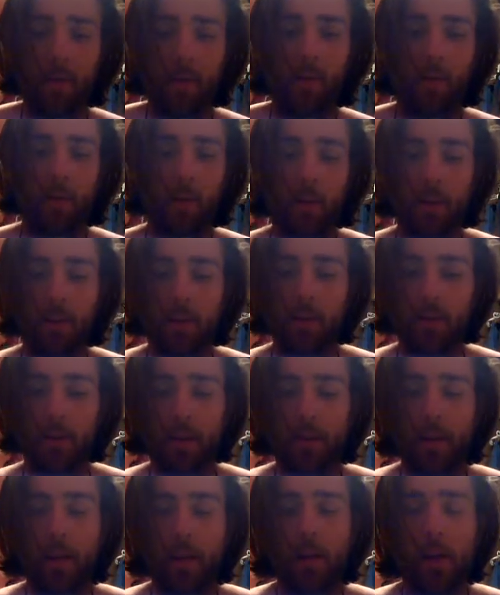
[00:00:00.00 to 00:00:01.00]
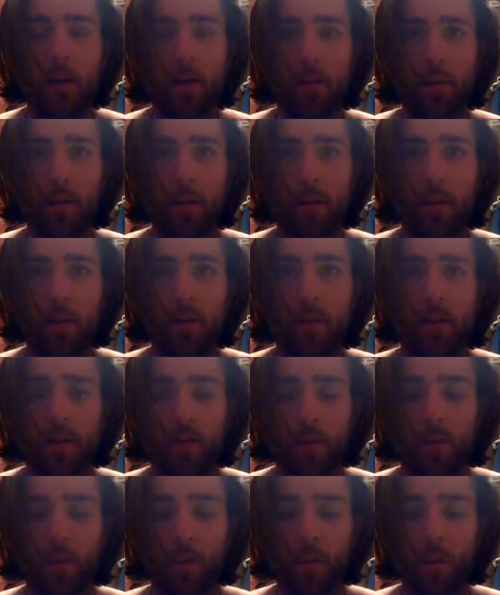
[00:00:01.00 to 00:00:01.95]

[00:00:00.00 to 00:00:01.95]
And the question is putting this to